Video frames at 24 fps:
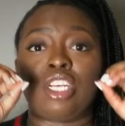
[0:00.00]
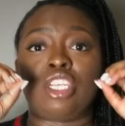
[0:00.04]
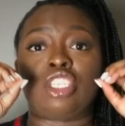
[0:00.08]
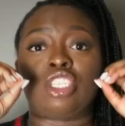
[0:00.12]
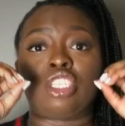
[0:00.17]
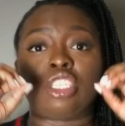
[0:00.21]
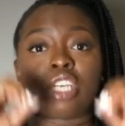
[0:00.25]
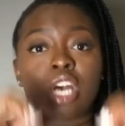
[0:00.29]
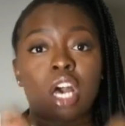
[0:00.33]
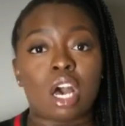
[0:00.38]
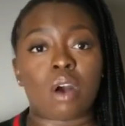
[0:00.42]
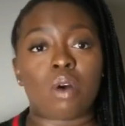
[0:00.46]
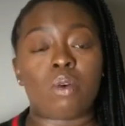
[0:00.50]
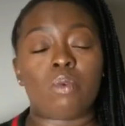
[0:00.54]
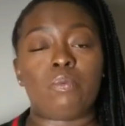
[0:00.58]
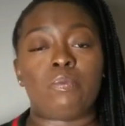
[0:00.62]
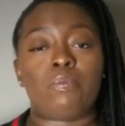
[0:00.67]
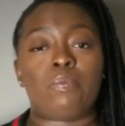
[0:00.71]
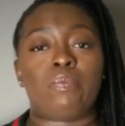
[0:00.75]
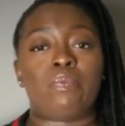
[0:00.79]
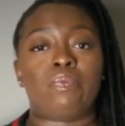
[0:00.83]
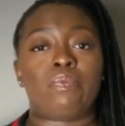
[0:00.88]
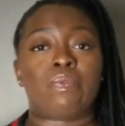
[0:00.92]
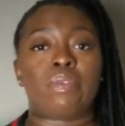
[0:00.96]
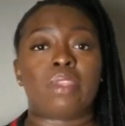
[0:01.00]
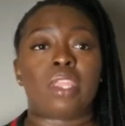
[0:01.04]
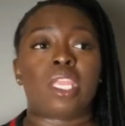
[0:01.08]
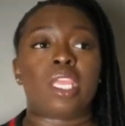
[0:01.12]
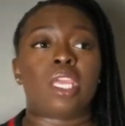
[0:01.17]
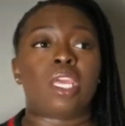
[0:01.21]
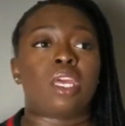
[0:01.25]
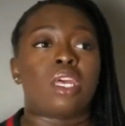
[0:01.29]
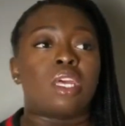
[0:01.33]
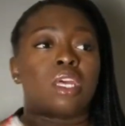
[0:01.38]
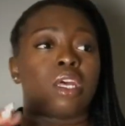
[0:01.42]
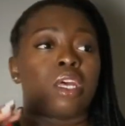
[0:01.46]
So
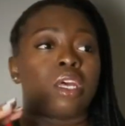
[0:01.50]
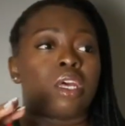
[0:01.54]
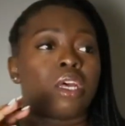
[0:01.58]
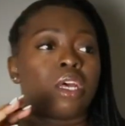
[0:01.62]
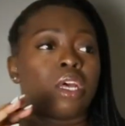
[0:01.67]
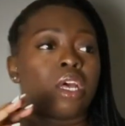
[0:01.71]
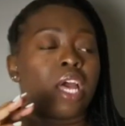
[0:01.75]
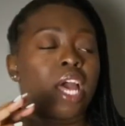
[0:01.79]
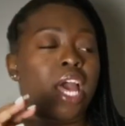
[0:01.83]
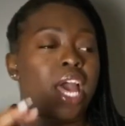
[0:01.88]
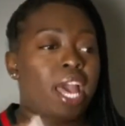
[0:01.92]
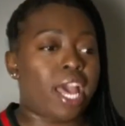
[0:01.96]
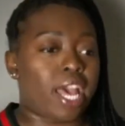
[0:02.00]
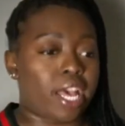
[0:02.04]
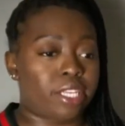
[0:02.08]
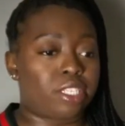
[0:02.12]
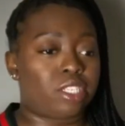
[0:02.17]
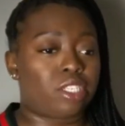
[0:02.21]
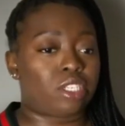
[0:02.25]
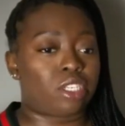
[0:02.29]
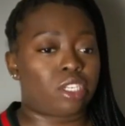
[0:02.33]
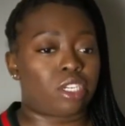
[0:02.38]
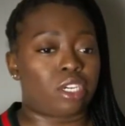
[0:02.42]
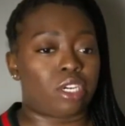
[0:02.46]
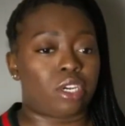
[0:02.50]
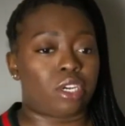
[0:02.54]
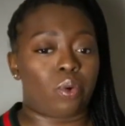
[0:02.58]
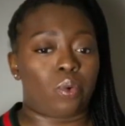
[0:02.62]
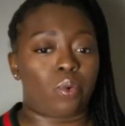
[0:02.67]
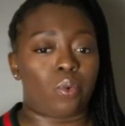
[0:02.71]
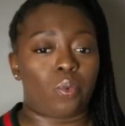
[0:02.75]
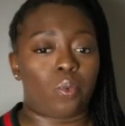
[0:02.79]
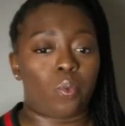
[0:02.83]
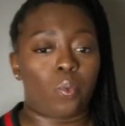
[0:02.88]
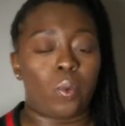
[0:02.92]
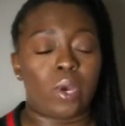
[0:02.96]
Esther
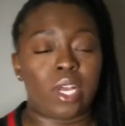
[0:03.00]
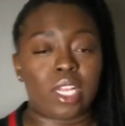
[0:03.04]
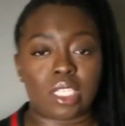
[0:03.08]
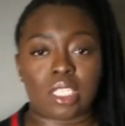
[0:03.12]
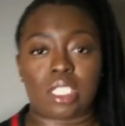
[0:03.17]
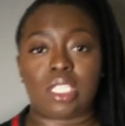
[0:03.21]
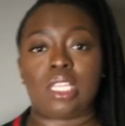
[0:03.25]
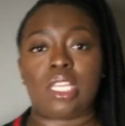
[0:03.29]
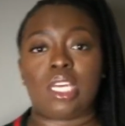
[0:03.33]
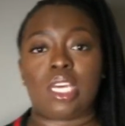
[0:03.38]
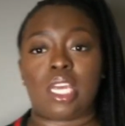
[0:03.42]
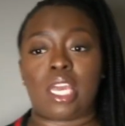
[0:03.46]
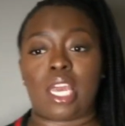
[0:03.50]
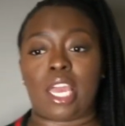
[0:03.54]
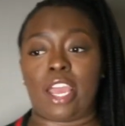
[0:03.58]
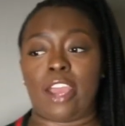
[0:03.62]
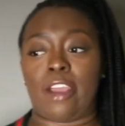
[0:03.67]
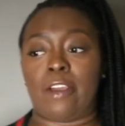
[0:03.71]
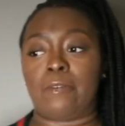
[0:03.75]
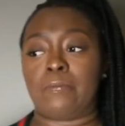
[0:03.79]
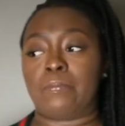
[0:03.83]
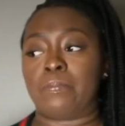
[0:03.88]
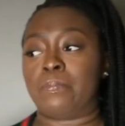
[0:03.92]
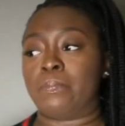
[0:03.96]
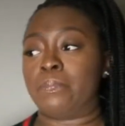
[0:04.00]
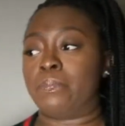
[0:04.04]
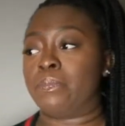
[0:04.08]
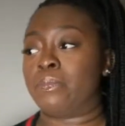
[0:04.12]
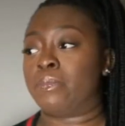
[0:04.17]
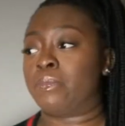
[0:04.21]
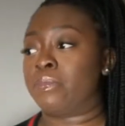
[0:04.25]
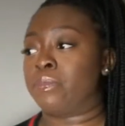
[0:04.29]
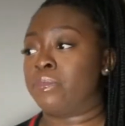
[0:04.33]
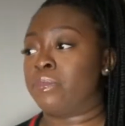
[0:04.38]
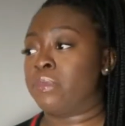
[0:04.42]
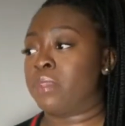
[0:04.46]
went to the king,
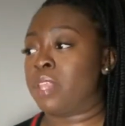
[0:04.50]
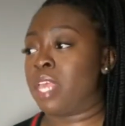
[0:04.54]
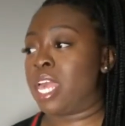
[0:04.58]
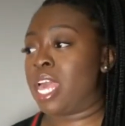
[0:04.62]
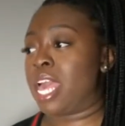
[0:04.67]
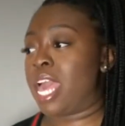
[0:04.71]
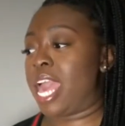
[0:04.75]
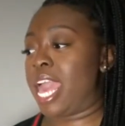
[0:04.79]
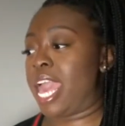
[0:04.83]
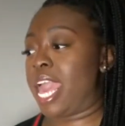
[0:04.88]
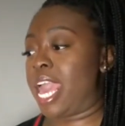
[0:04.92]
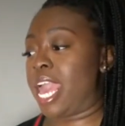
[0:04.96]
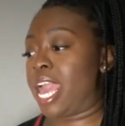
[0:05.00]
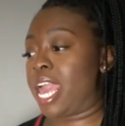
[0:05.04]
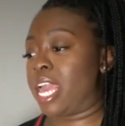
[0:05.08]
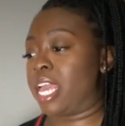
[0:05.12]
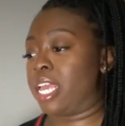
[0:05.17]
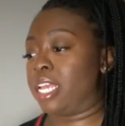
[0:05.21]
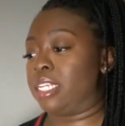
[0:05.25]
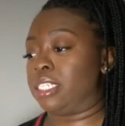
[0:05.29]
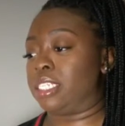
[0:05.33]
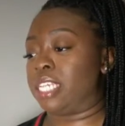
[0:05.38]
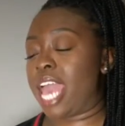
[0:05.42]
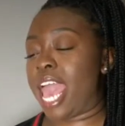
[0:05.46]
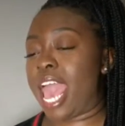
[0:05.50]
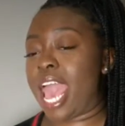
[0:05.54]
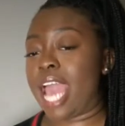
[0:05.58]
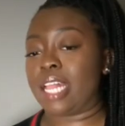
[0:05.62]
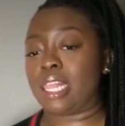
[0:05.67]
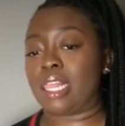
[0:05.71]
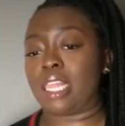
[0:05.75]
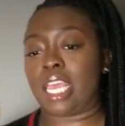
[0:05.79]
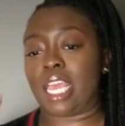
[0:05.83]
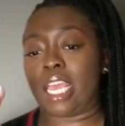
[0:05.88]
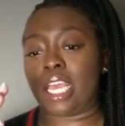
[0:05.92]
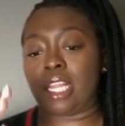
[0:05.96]

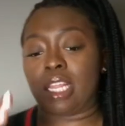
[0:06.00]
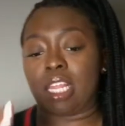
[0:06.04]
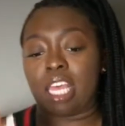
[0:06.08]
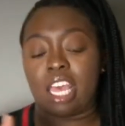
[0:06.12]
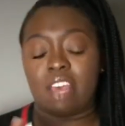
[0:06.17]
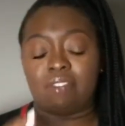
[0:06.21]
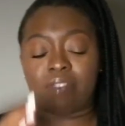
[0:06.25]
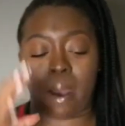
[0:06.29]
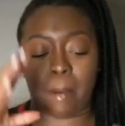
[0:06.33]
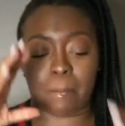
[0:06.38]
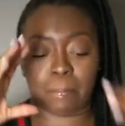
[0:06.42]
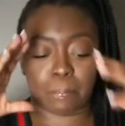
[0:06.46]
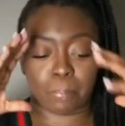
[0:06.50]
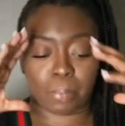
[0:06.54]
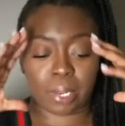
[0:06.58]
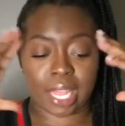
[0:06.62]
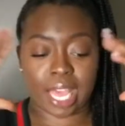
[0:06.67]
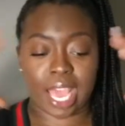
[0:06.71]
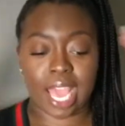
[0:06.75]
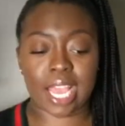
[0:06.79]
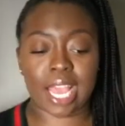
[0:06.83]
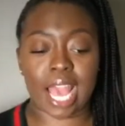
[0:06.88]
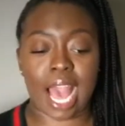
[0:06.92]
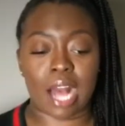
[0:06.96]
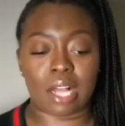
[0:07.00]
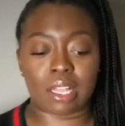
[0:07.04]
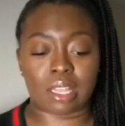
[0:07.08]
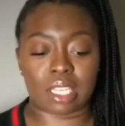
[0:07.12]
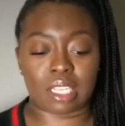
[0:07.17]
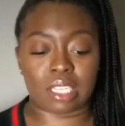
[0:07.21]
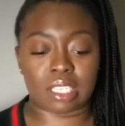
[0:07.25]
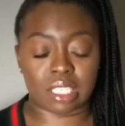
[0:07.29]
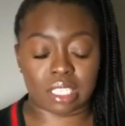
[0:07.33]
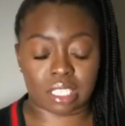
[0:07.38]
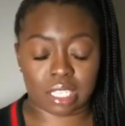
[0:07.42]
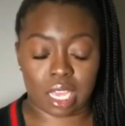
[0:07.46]
and if I'm playing out the
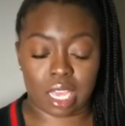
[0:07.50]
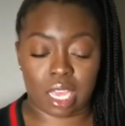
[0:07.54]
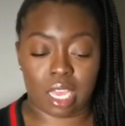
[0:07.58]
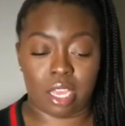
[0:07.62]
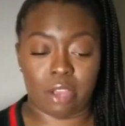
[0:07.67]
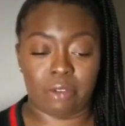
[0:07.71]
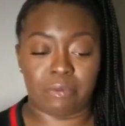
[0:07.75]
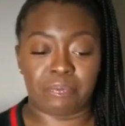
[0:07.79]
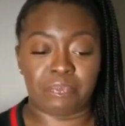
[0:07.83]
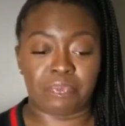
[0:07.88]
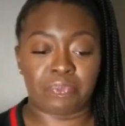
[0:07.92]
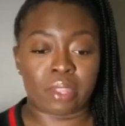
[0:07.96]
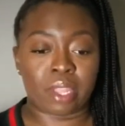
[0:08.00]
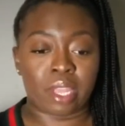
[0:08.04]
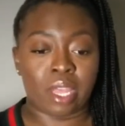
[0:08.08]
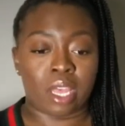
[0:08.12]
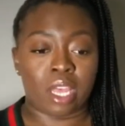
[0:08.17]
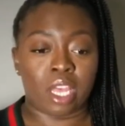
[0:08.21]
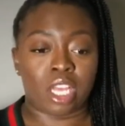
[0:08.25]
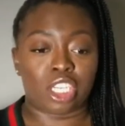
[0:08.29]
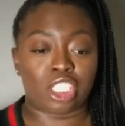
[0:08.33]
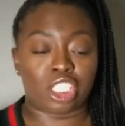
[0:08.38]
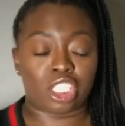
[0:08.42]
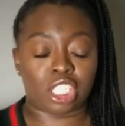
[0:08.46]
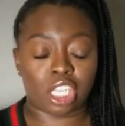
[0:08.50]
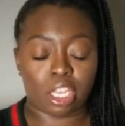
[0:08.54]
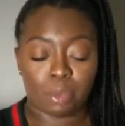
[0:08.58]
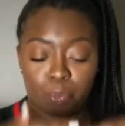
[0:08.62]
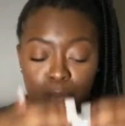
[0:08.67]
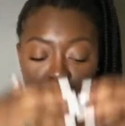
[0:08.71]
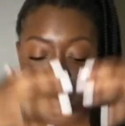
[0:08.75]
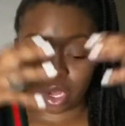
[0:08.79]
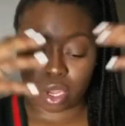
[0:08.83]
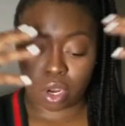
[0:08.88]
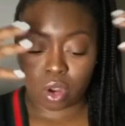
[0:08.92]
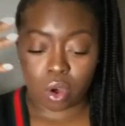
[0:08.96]
scene, she
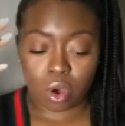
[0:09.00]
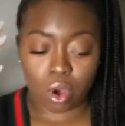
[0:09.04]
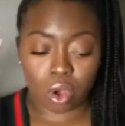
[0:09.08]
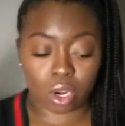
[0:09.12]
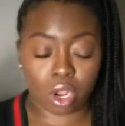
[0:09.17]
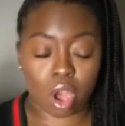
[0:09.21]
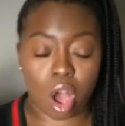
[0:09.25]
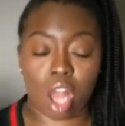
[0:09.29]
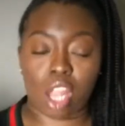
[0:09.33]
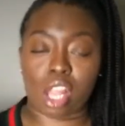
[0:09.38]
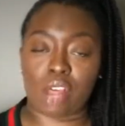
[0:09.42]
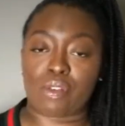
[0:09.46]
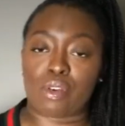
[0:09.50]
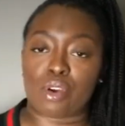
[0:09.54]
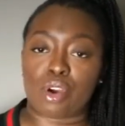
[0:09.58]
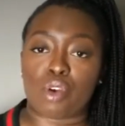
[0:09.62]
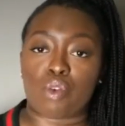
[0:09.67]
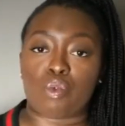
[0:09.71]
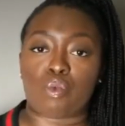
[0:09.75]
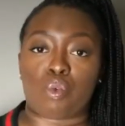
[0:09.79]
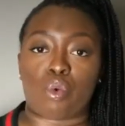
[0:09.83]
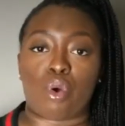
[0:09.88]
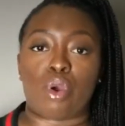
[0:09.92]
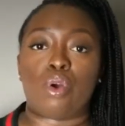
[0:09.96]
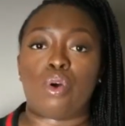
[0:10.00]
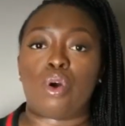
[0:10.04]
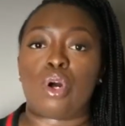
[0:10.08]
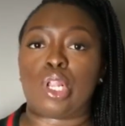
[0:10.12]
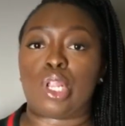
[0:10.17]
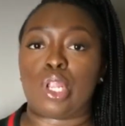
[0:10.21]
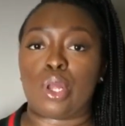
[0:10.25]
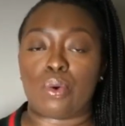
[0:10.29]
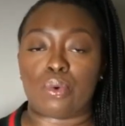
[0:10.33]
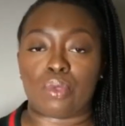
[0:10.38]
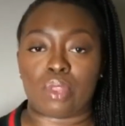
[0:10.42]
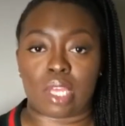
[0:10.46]
put on all of her royal
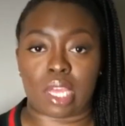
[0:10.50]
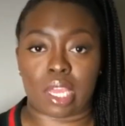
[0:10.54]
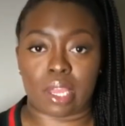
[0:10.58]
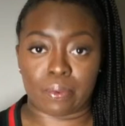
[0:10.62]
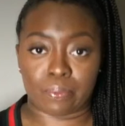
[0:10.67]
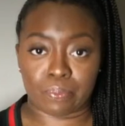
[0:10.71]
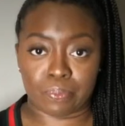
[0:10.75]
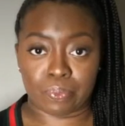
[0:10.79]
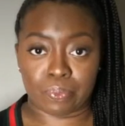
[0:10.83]
clothing.